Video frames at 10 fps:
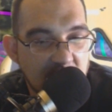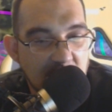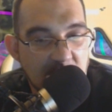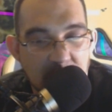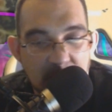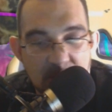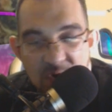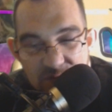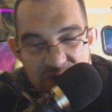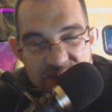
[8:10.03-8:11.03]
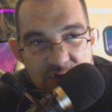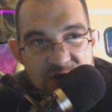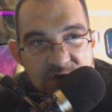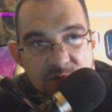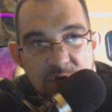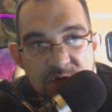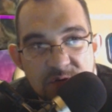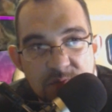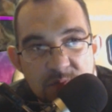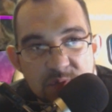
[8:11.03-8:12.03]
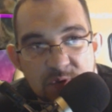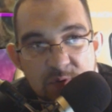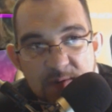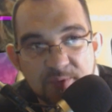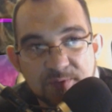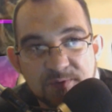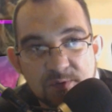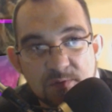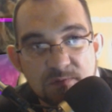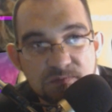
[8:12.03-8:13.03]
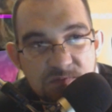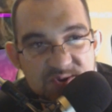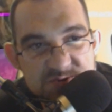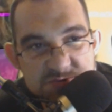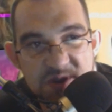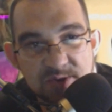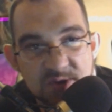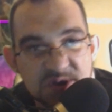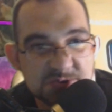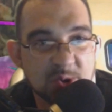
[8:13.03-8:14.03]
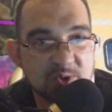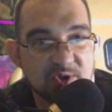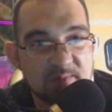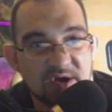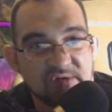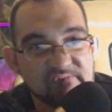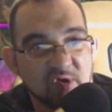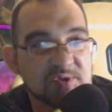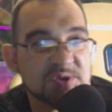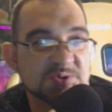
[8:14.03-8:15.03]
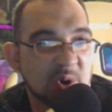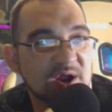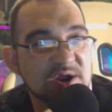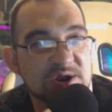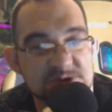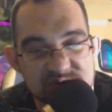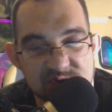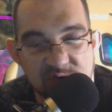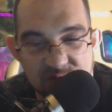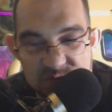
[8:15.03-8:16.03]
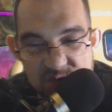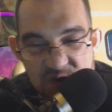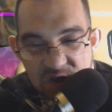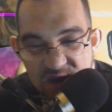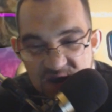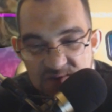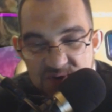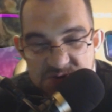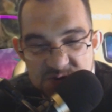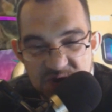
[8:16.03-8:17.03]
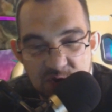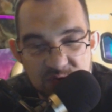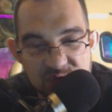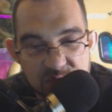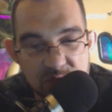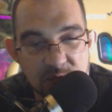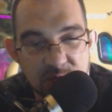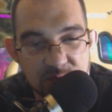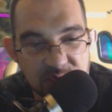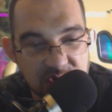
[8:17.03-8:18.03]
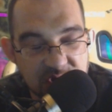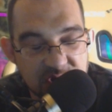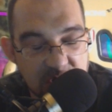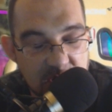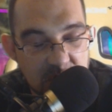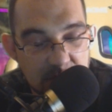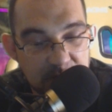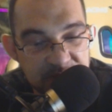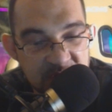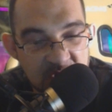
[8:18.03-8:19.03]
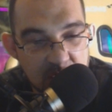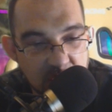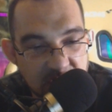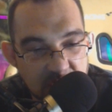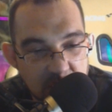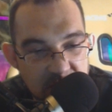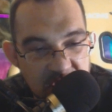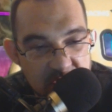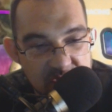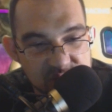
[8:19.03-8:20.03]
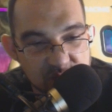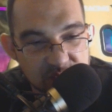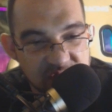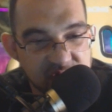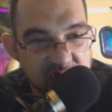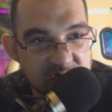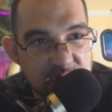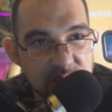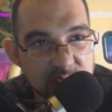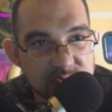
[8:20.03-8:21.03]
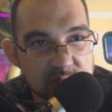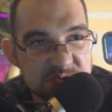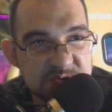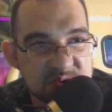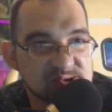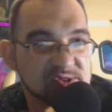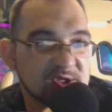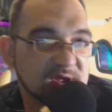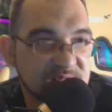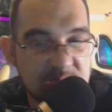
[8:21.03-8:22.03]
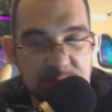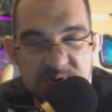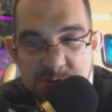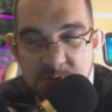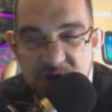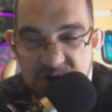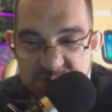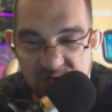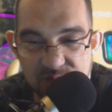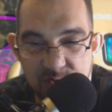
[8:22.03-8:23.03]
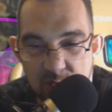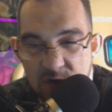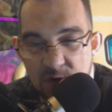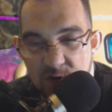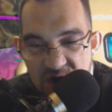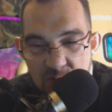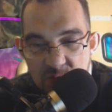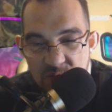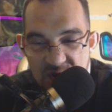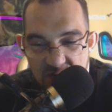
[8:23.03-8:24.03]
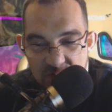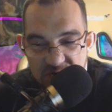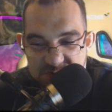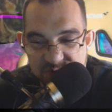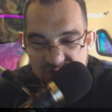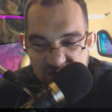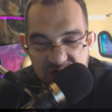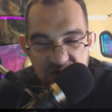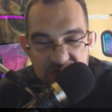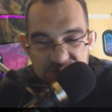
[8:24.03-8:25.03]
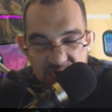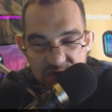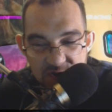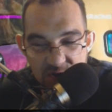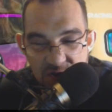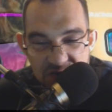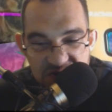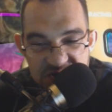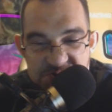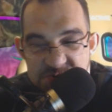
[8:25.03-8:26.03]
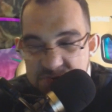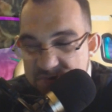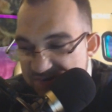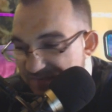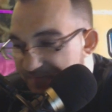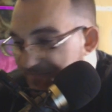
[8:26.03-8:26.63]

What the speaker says: A regulated one, you're able to restrict or control the amount of voltage, wattage, and so amperage that go to the coil. So therefore, you're able to adjust the temperature range of the coil and how much it's heating up that e-juice.